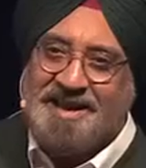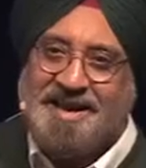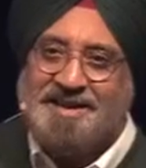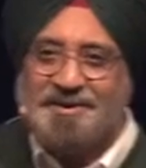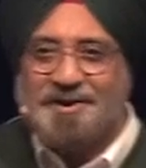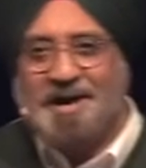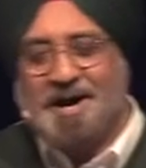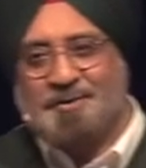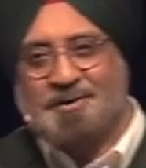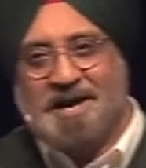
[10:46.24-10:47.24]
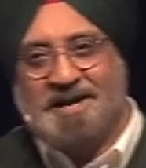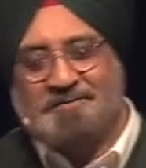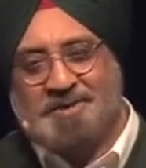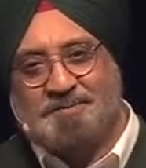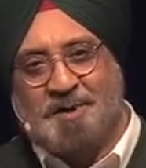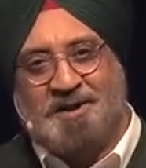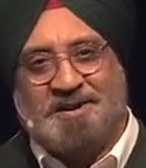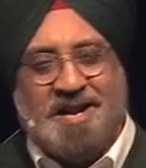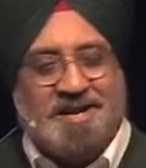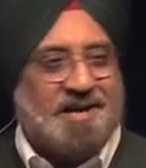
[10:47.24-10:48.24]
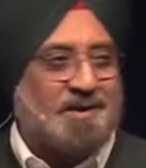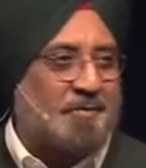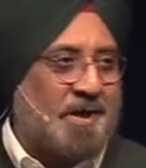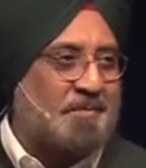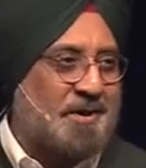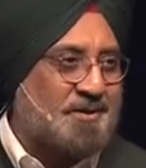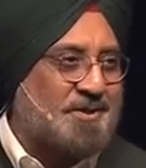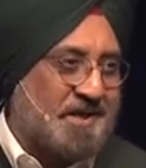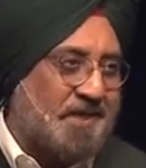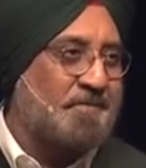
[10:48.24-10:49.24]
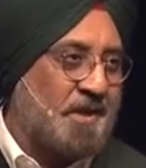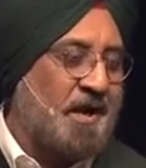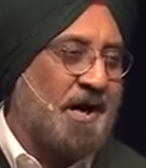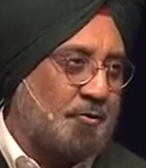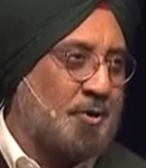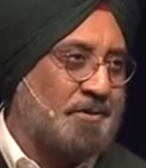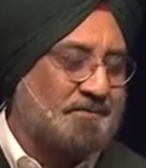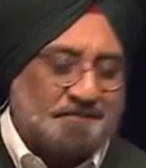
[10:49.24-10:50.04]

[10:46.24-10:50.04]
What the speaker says: And, you know, how could I respond in any other way but to say, I would.